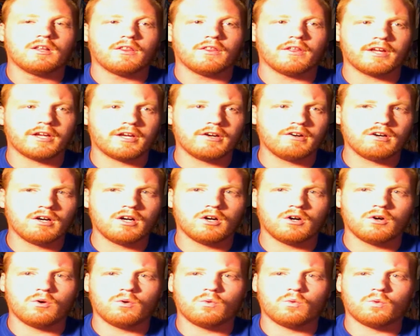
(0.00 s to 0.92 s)
The
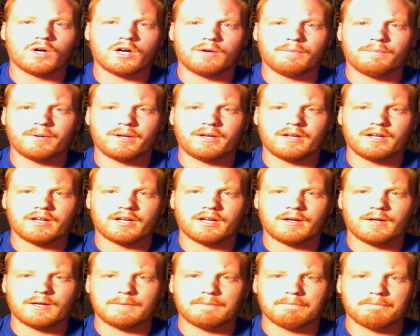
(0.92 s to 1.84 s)
hero, while being
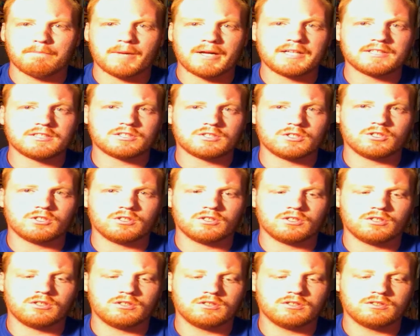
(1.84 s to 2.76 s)
a
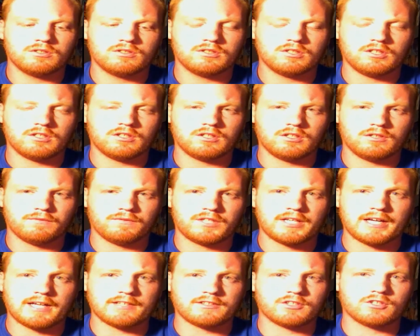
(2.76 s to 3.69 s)
master of
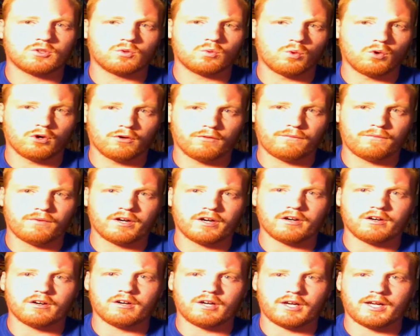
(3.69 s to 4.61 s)
tactical
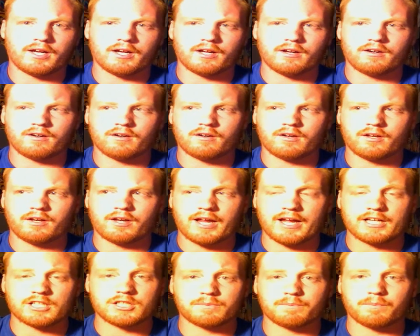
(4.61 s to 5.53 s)
warfare and an
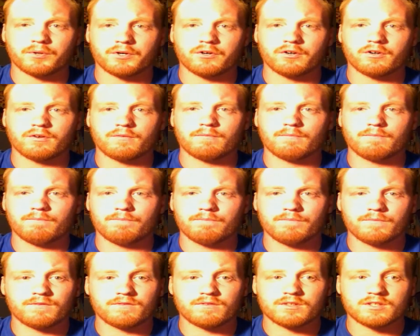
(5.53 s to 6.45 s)
expert
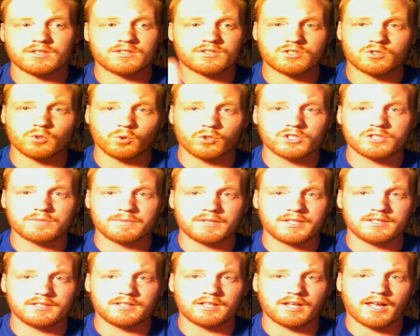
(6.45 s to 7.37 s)

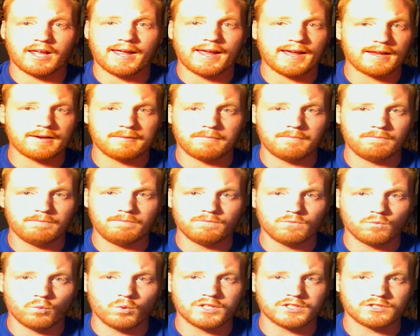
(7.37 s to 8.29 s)
swordsman and
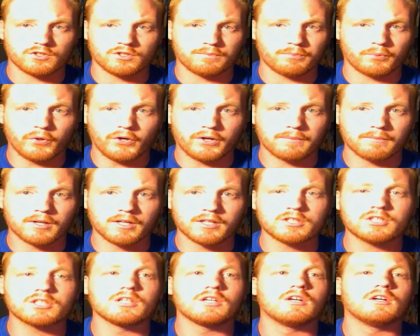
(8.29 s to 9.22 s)
wizard, pretty
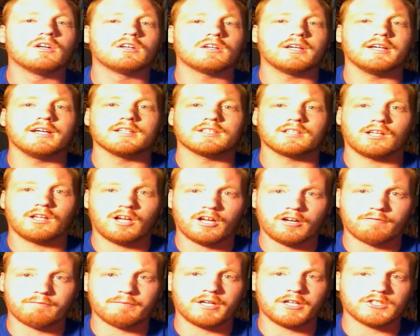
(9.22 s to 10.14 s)
much, he has a
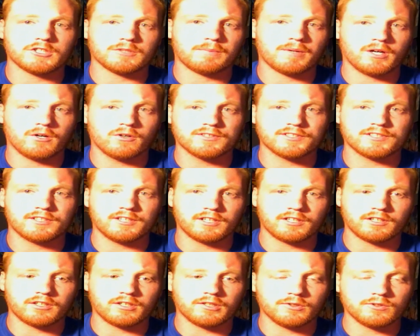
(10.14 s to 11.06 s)
lot of magic powers that
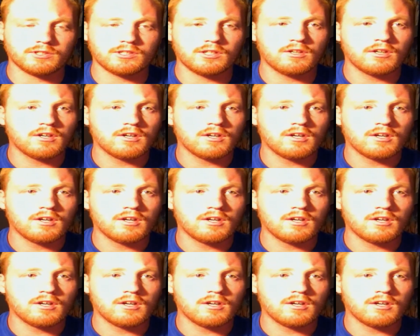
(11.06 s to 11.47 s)
he can use,